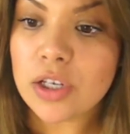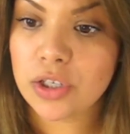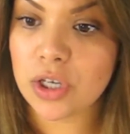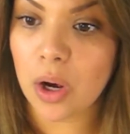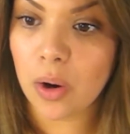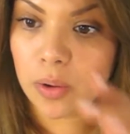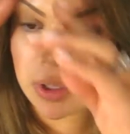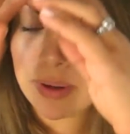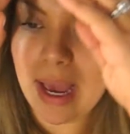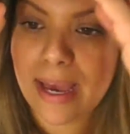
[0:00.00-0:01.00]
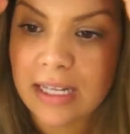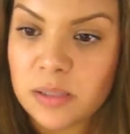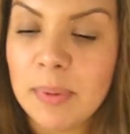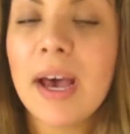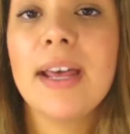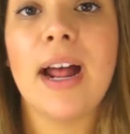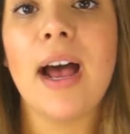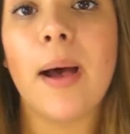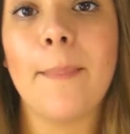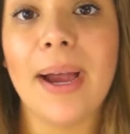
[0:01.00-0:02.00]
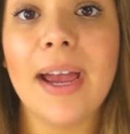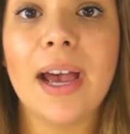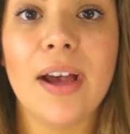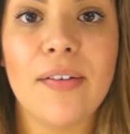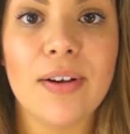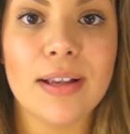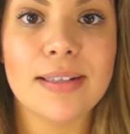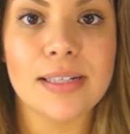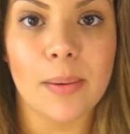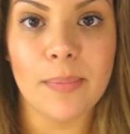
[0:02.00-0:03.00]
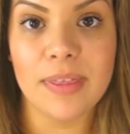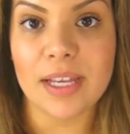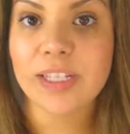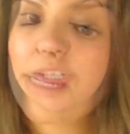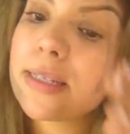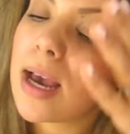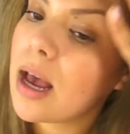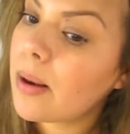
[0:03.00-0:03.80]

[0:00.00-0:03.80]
show you guys, but I have some things to do.